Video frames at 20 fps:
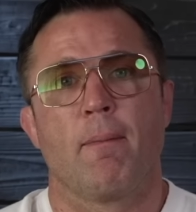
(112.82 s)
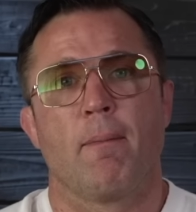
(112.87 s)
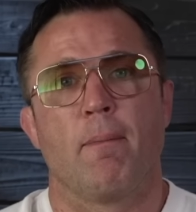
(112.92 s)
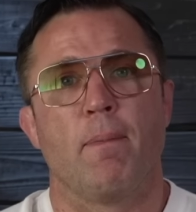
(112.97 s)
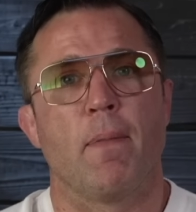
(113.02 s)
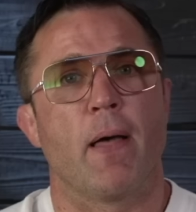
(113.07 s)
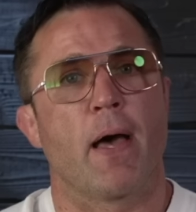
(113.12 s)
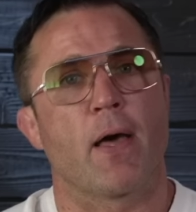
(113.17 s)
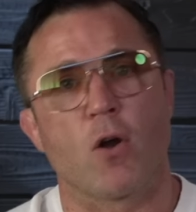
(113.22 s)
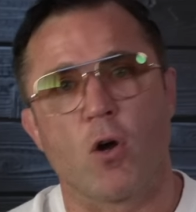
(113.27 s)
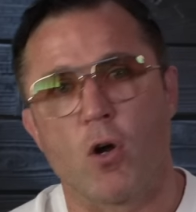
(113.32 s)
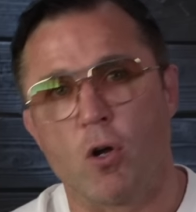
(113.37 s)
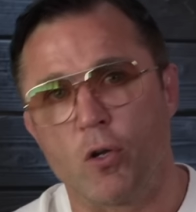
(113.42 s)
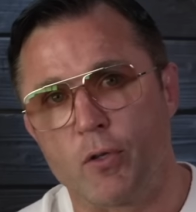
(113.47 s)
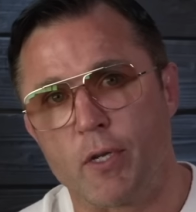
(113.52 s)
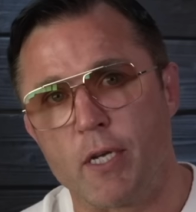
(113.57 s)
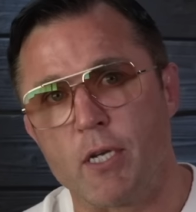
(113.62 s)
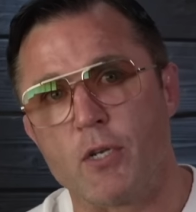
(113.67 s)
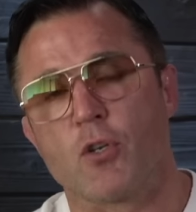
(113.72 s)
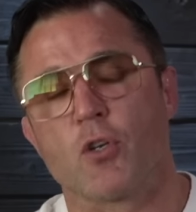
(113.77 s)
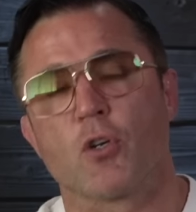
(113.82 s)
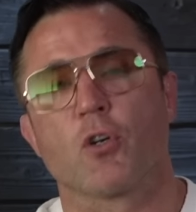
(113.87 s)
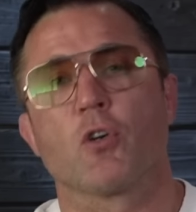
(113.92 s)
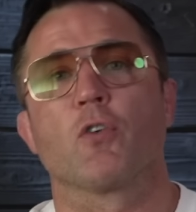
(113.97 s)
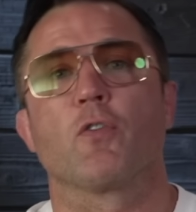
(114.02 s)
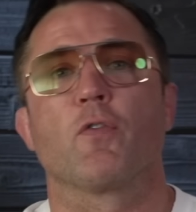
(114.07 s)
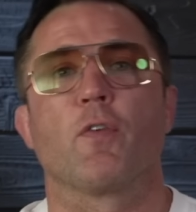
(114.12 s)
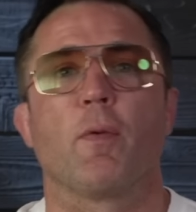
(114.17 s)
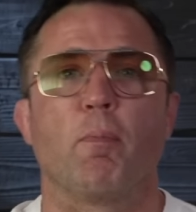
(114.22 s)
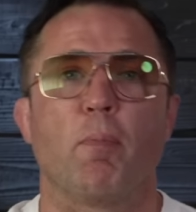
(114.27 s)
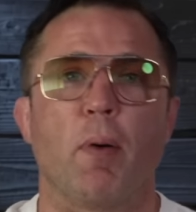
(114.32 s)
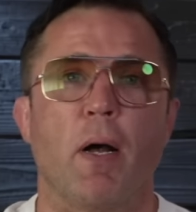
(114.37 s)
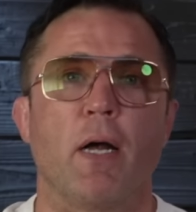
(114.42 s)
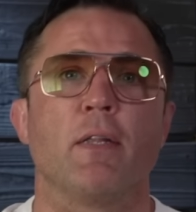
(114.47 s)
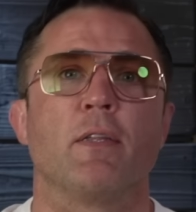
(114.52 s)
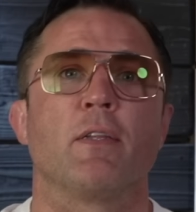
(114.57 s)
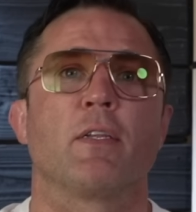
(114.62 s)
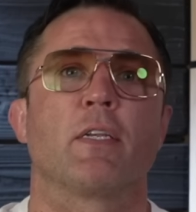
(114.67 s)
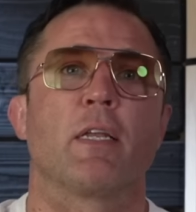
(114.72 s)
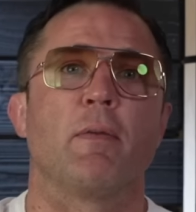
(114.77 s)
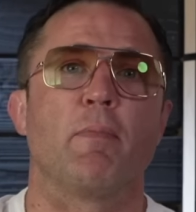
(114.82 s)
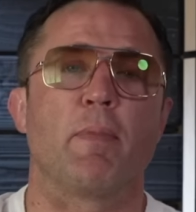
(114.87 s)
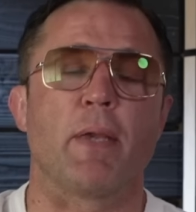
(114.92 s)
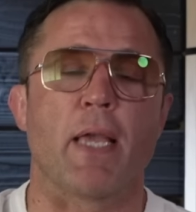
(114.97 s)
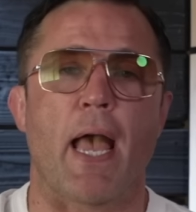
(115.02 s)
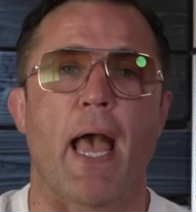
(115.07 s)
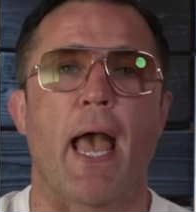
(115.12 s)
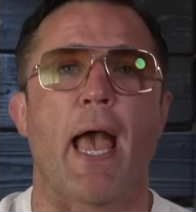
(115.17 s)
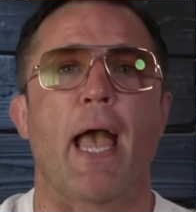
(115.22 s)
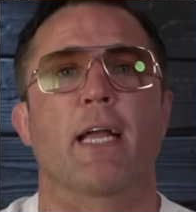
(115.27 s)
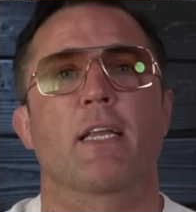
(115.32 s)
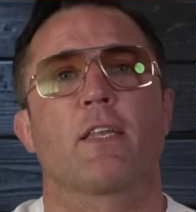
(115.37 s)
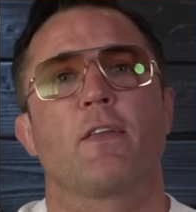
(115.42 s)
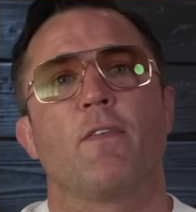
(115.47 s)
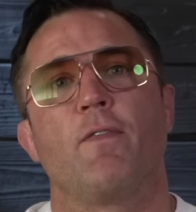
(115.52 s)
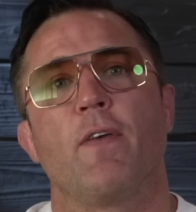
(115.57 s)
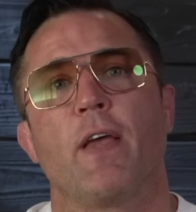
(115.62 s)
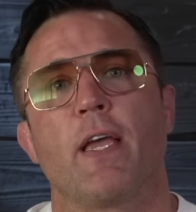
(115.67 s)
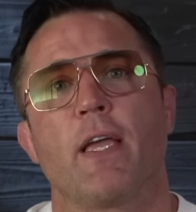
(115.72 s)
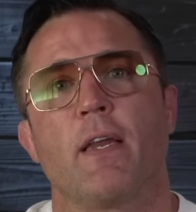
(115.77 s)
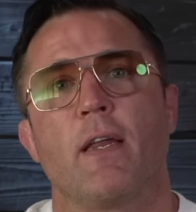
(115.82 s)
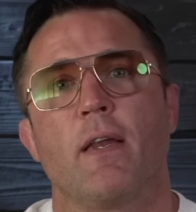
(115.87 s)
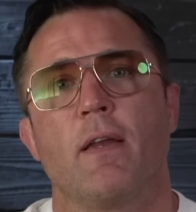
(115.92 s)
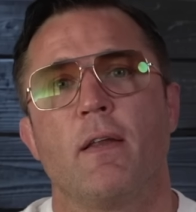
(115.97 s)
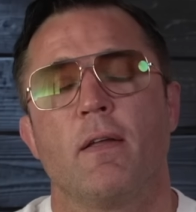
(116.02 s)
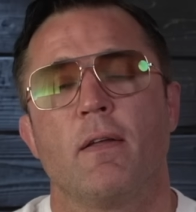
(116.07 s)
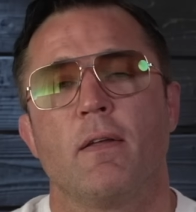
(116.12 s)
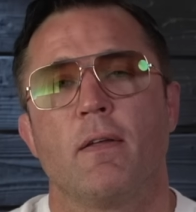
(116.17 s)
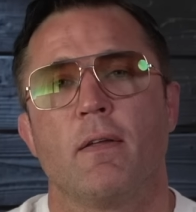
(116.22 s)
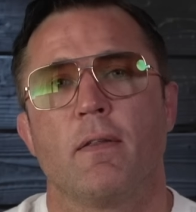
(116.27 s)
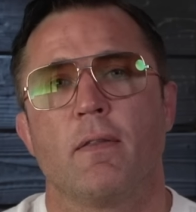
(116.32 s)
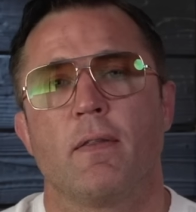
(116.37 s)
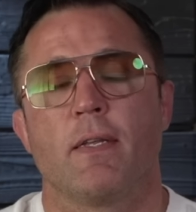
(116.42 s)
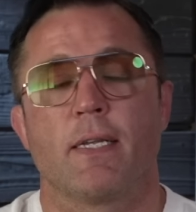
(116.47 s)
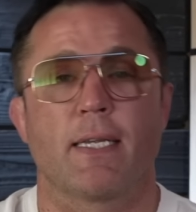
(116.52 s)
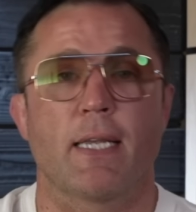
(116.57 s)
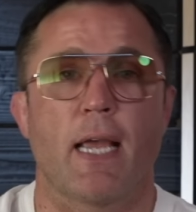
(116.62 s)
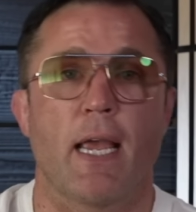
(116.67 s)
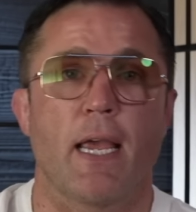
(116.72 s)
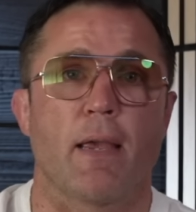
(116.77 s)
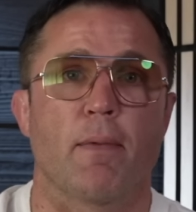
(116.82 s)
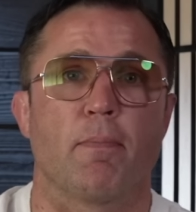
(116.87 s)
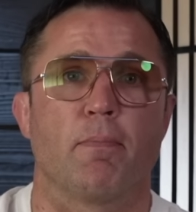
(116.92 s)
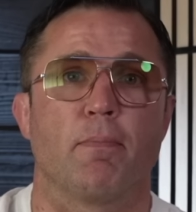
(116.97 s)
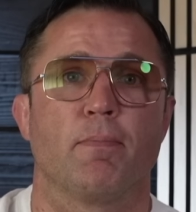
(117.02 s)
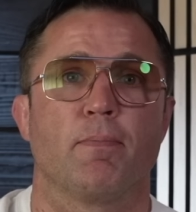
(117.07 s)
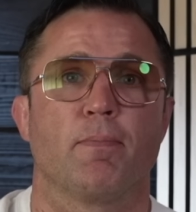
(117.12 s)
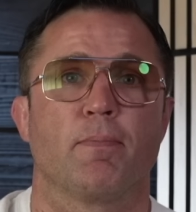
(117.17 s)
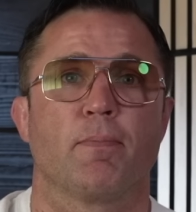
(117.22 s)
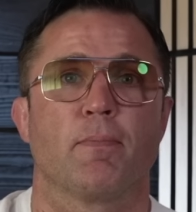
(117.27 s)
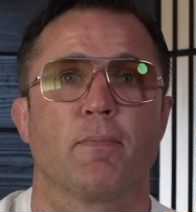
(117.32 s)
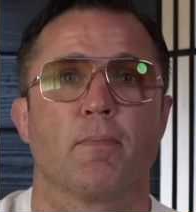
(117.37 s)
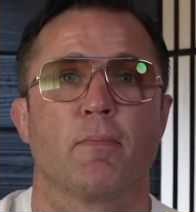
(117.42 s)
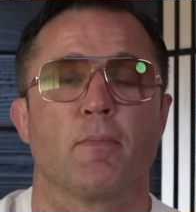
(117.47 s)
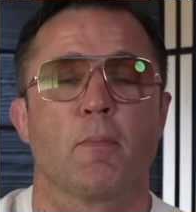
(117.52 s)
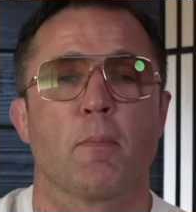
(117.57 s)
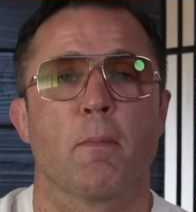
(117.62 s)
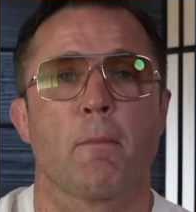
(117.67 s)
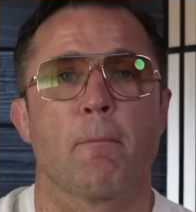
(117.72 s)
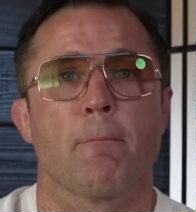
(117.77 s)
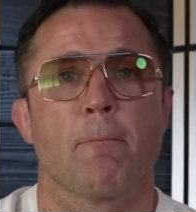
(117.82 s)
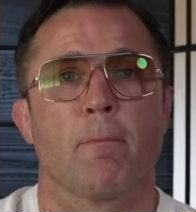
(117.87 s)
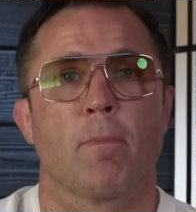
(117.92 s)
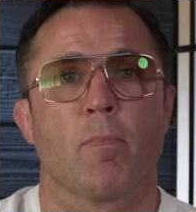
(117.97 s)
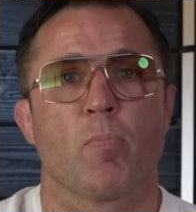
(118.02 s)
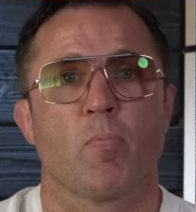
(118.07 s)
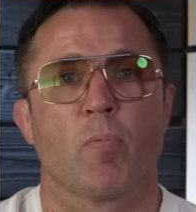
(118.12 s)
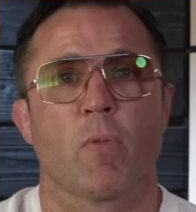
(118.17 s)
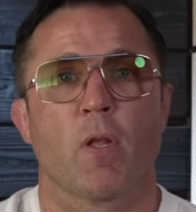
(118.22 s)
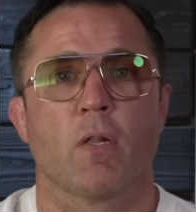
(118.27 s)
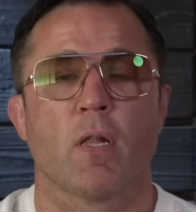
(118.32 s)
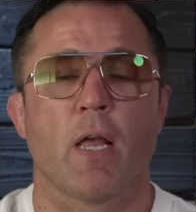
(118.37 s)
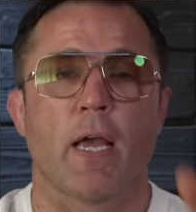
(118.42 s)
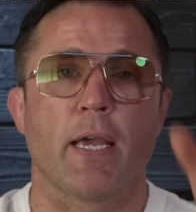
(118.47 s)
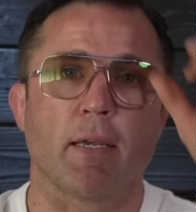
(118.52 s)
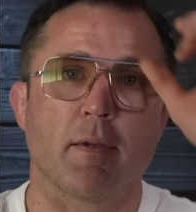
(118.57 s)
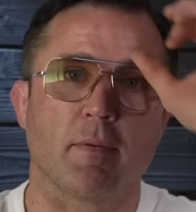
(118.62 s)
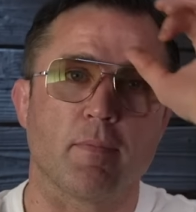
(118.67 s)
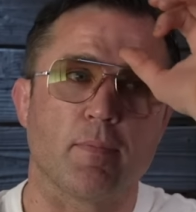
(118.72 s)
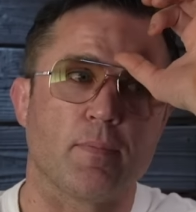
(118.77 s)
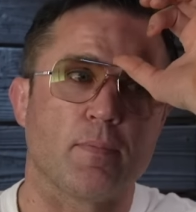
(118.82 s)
Not all deserve buttons can be activated the same. Like,